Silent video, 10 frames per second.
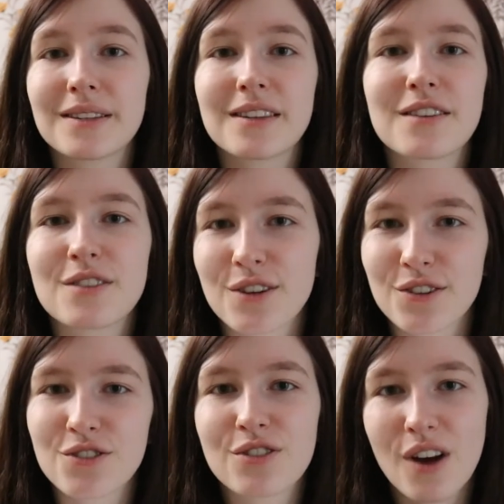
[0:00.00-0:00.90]
It's such a
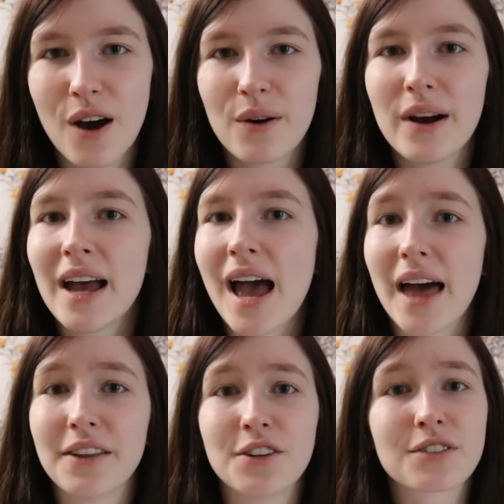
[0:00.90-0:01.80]
good show,
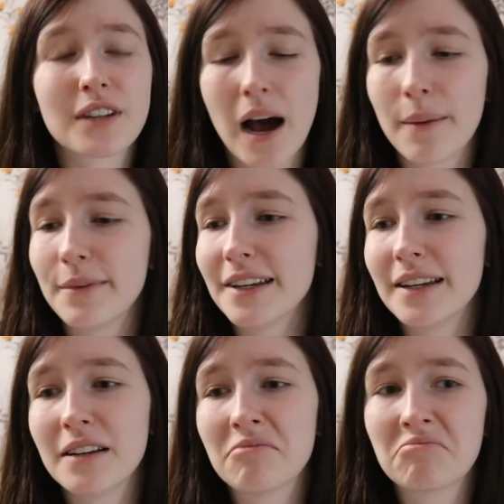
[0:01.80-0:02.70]
and there's
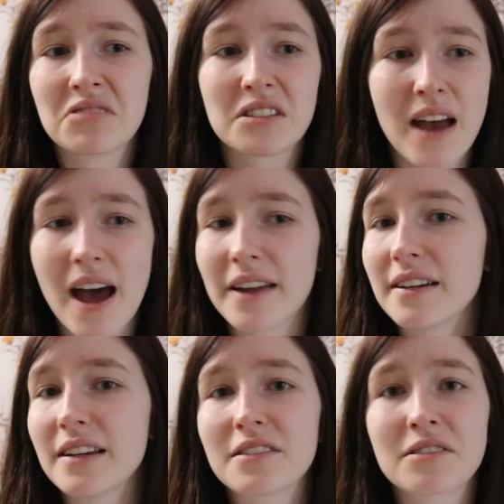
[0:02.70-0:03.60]
comedy,
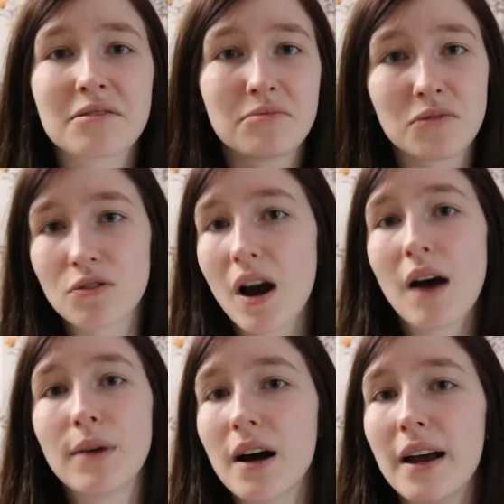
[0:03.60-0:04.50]
sadness,
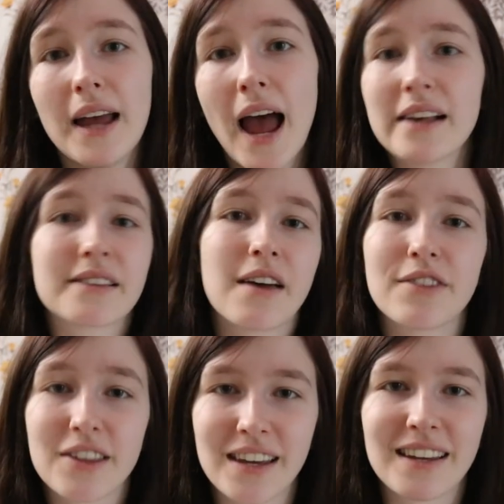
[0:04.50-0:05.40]
drama, it has
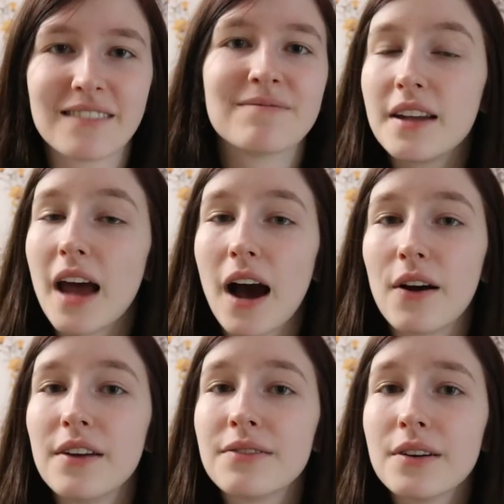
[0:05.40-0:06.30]
everything.
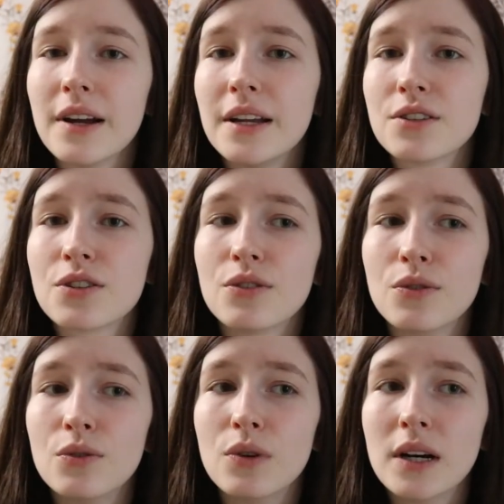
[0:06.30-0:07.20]
Now, if you're
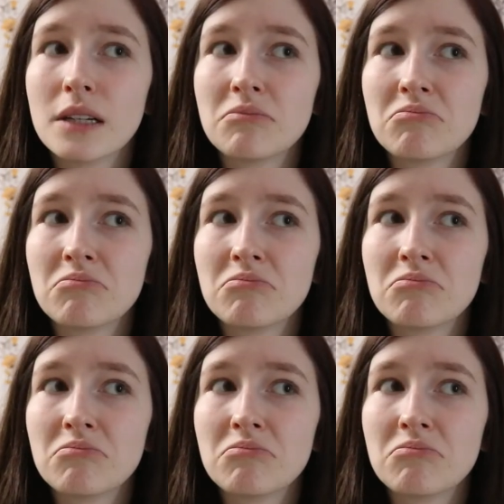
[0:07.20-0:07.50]
into,